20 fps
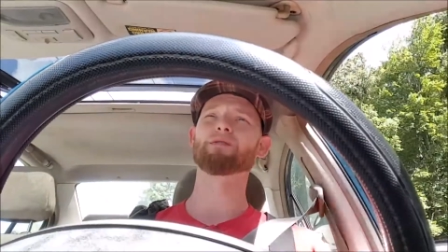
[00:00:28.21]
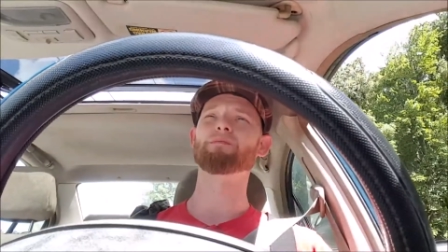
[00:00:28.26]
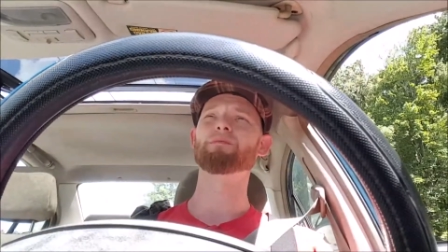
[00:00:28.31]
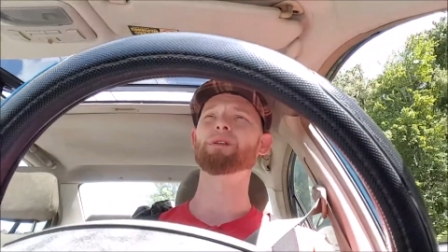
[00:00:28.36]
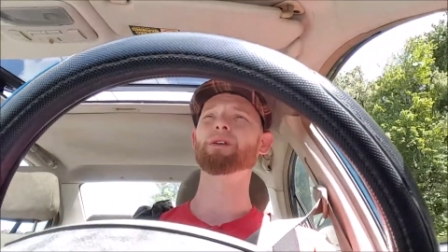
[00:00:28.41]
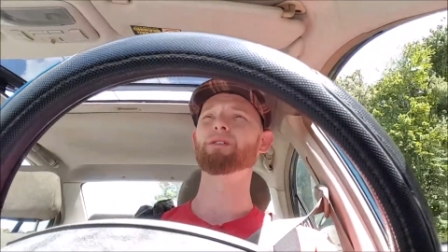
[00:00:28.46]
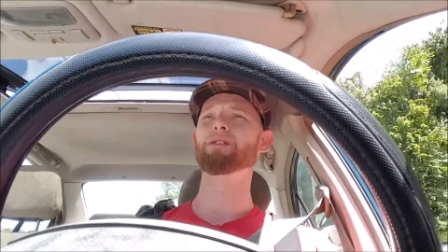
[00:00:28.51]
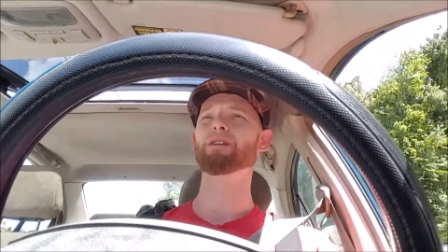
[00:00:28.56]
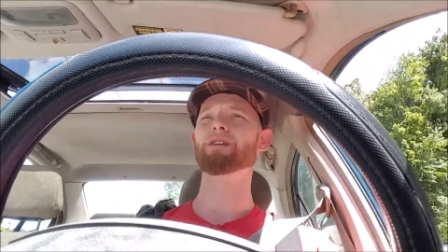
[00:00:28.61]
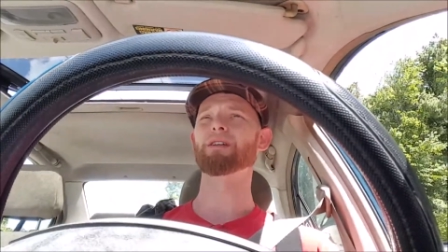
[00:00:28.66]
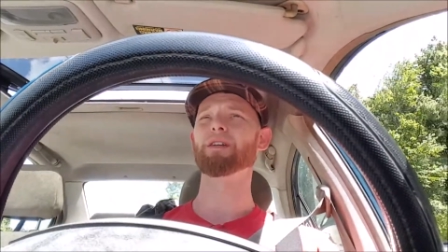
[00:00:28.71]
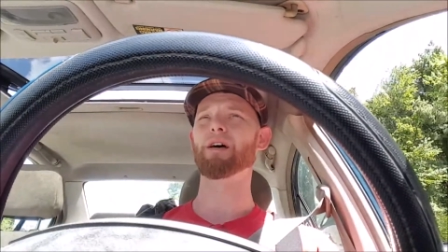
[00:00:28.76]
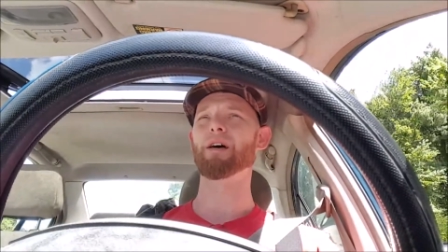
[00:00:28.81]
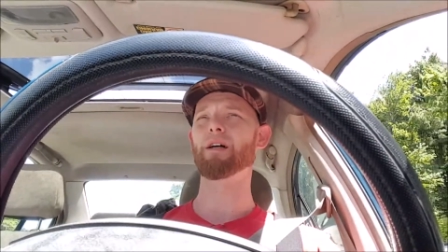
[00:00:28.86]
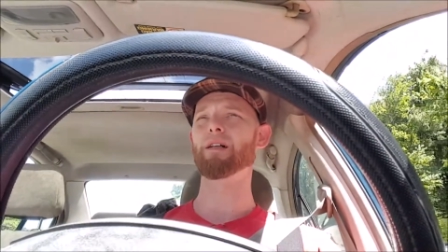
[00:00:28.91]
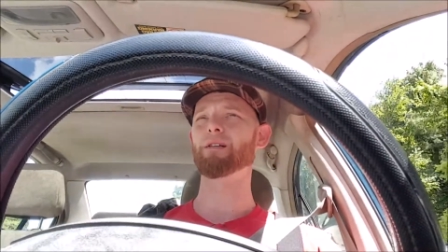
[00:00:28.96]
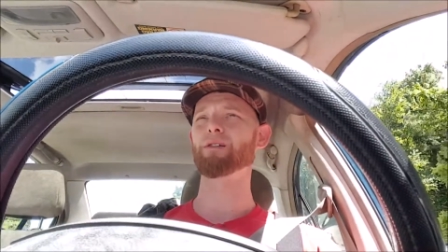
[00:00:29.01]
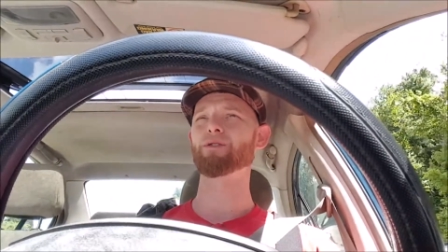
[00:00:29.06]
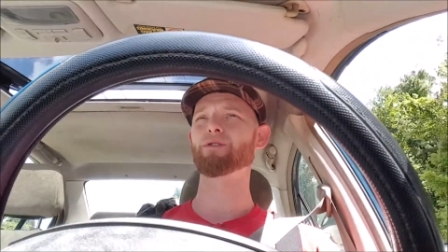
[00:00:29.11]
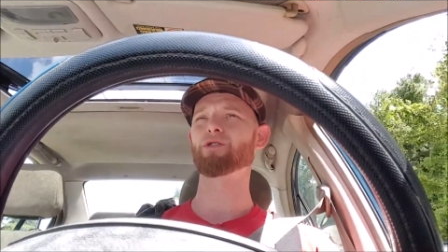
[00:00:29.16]
million
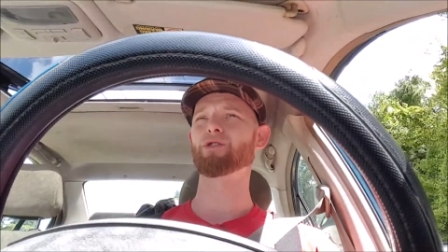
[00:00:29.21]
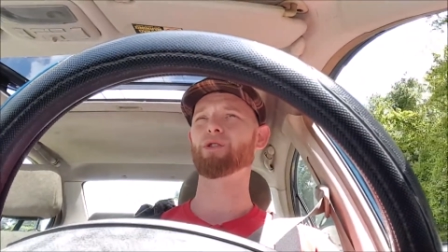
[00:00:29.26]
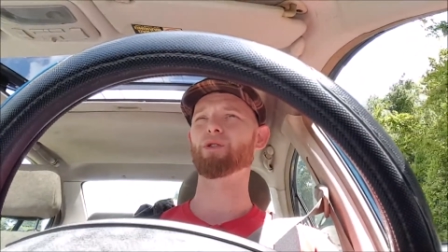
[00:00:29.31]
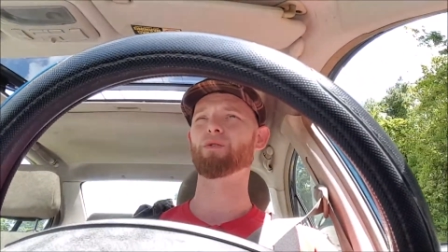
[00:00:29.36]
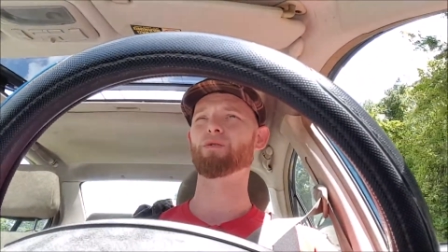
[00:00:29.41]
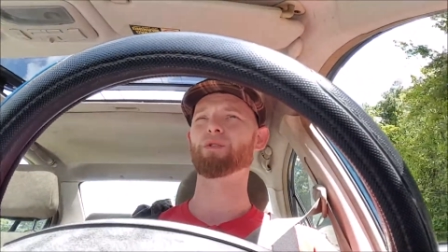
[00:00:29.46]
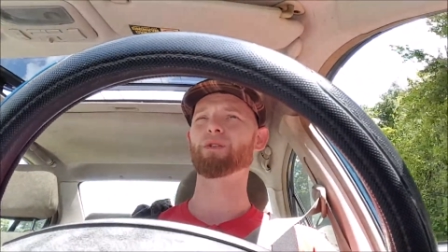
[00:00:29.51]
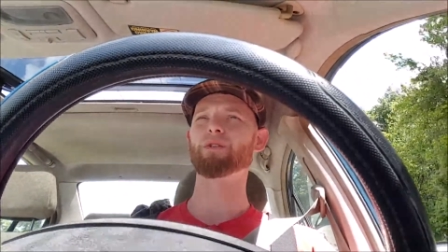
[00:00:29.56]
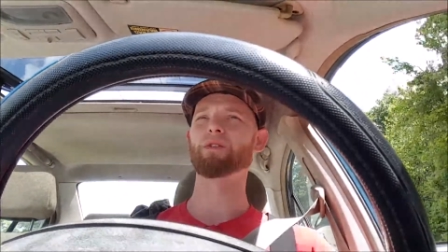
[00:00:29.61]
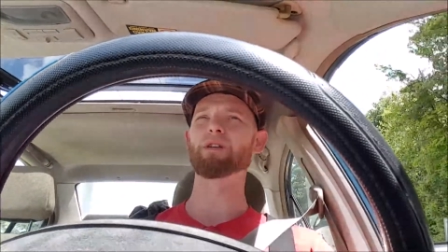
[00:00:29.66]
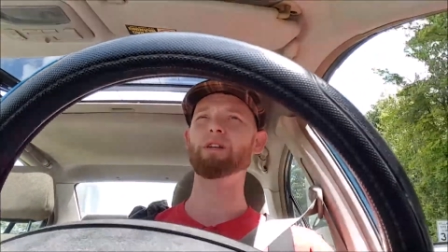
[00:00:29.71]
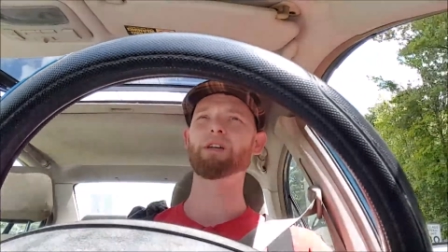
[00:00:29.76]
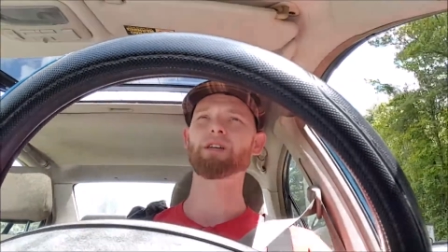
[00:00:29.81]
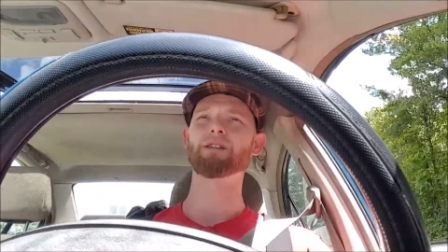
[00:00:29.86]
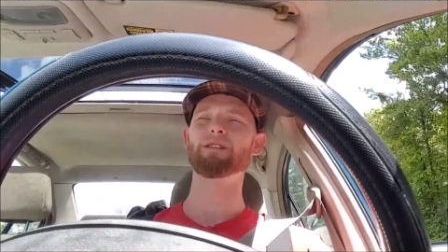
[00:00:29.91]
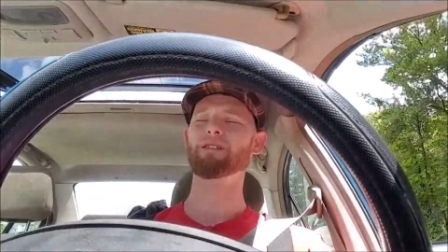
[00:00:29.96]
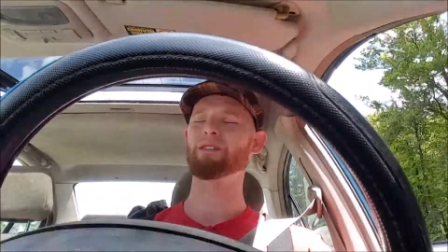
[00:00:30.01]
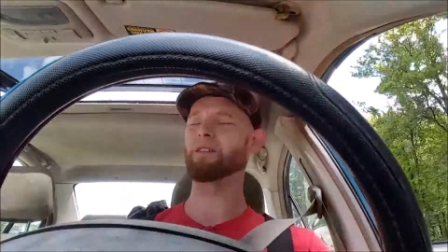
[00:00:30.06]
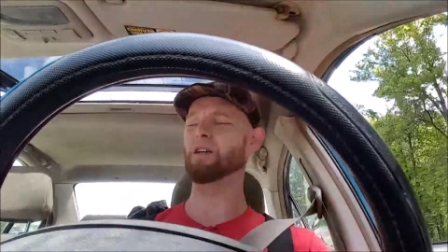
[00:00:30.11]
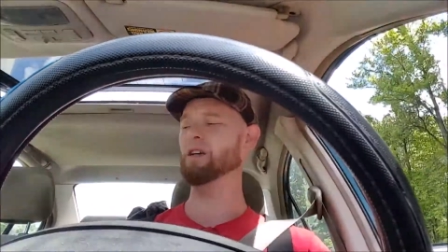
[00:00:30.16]
over the
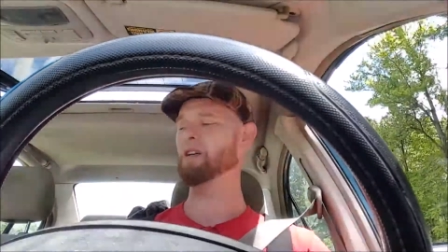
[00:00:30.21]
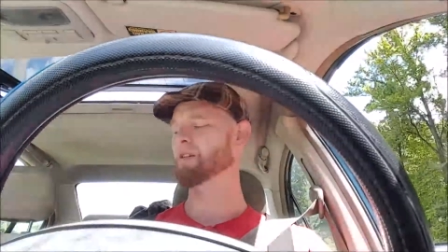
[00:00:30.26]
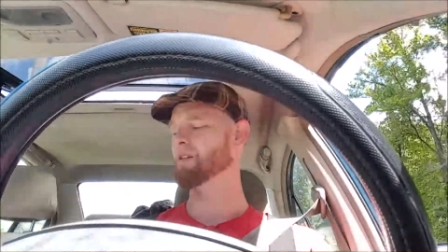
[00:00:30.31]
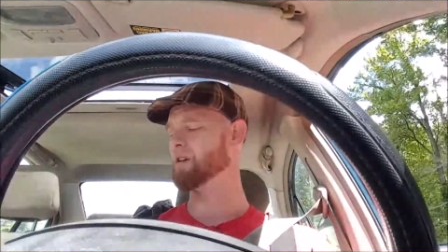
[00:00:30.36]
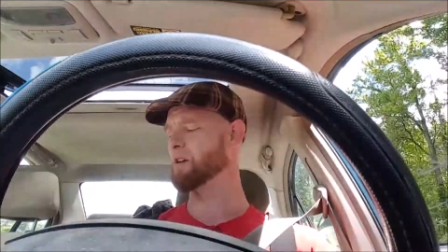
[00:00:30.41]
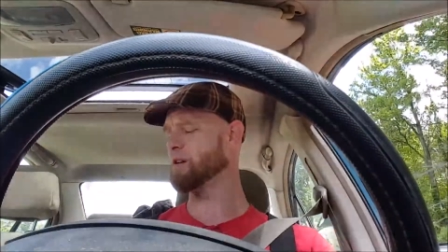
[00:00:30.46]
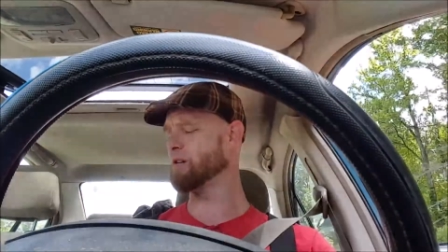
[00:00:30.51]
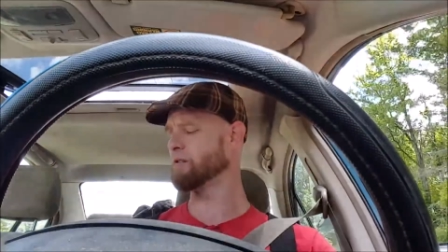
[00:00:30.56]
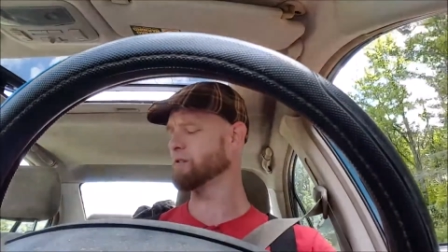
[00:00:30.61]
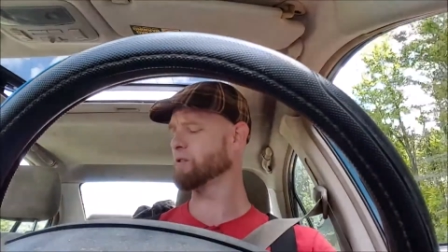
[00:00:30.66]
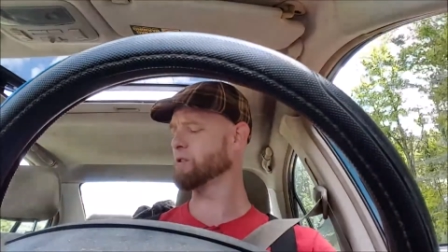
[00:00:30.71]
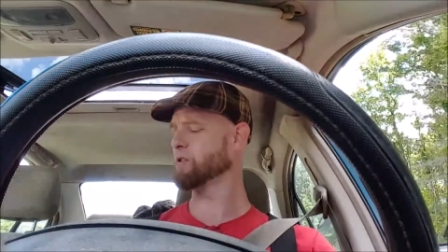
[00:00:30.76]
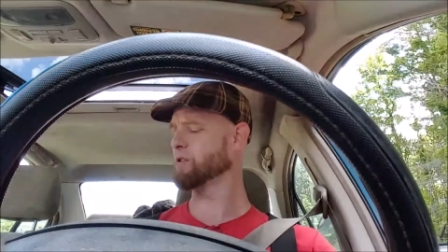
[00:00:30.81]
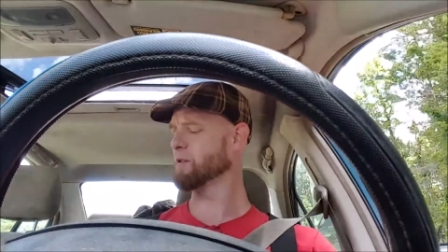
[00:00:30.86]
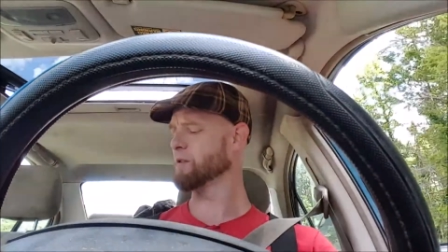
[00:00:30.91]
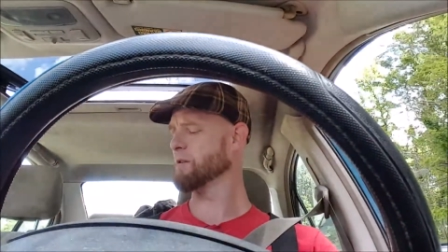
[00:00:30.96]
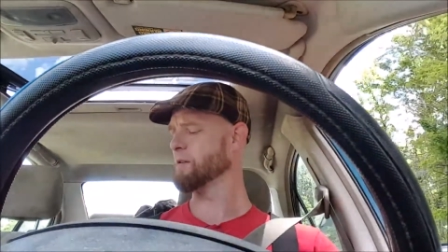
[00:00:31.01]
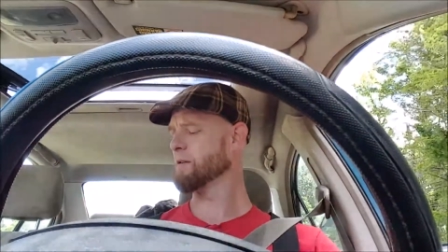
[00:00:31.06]
next 10 years.